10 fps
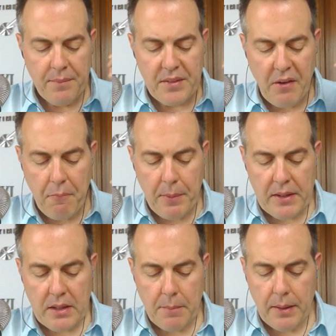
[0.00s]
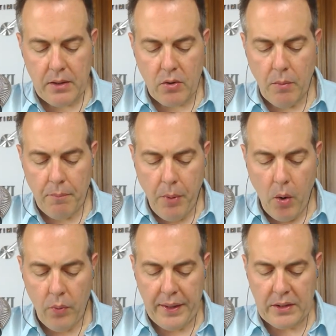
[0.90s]
The principal
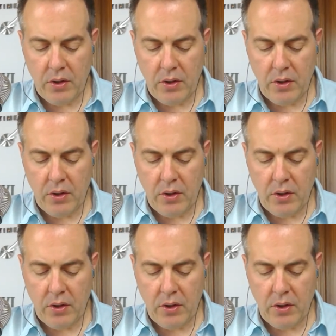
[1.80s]
component